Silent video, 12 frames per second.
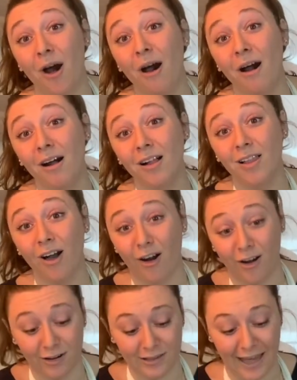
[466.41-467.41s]
all
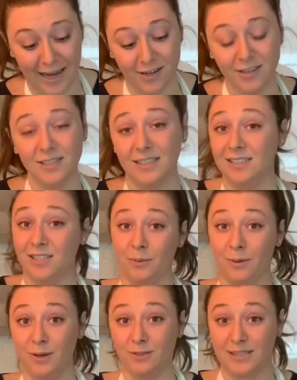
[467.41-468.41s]
our layers until
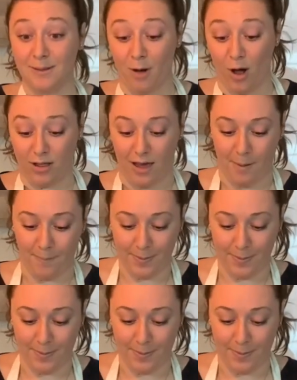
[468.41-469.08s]
we use them all up.